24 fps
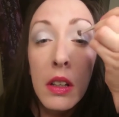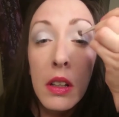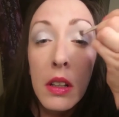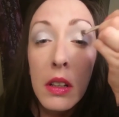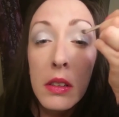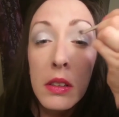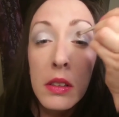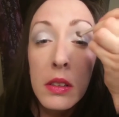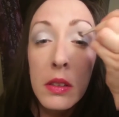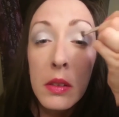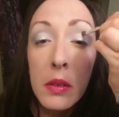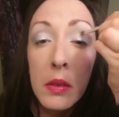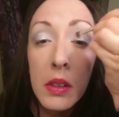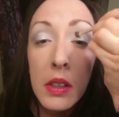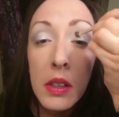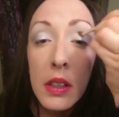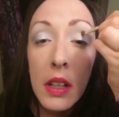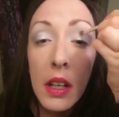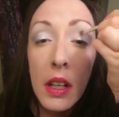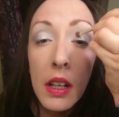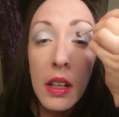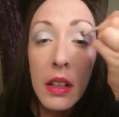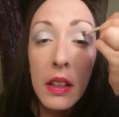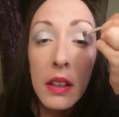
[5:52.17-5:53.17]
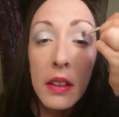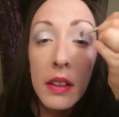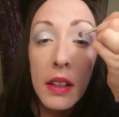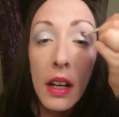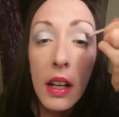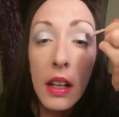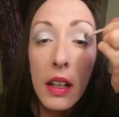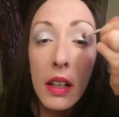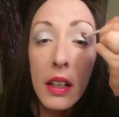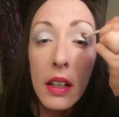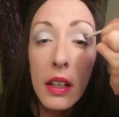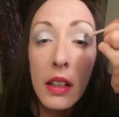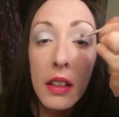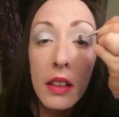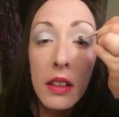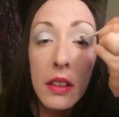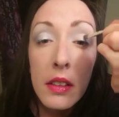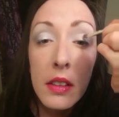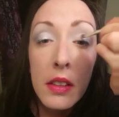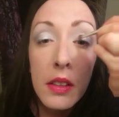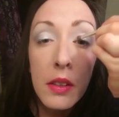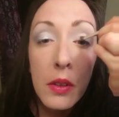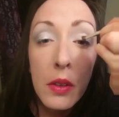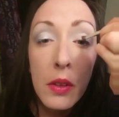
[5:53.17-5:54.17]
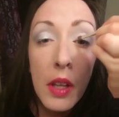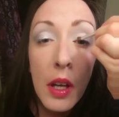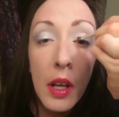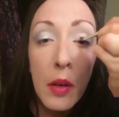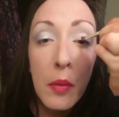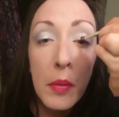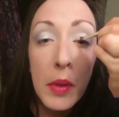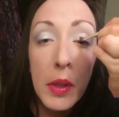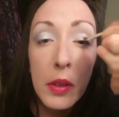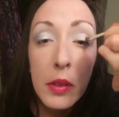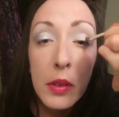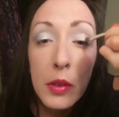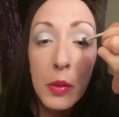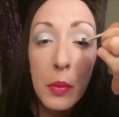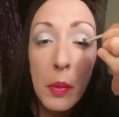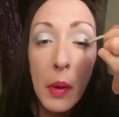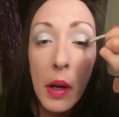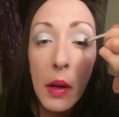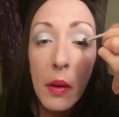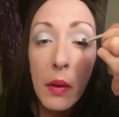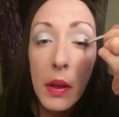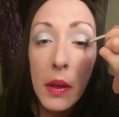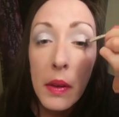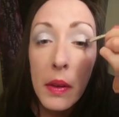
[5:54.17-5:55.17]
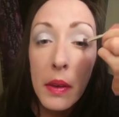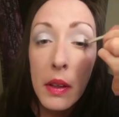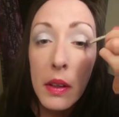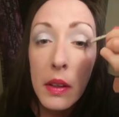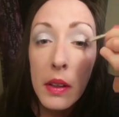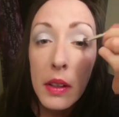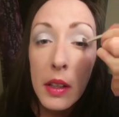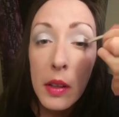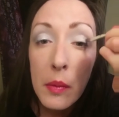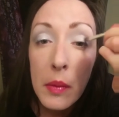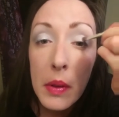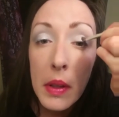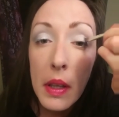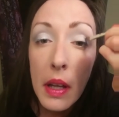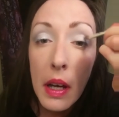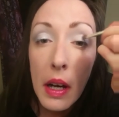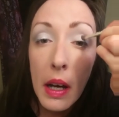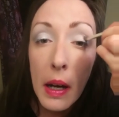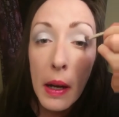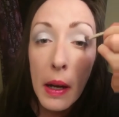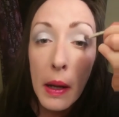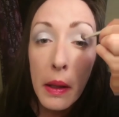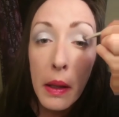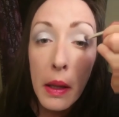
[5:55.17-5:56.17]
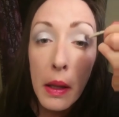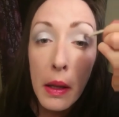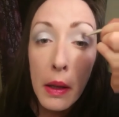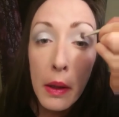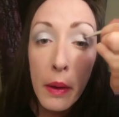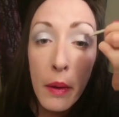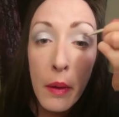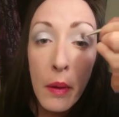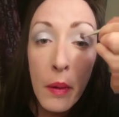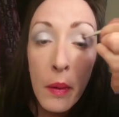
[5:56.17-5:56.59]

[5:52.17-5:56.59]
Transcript: Just want to kind of dot it into that middle spot right there to give me that highlight.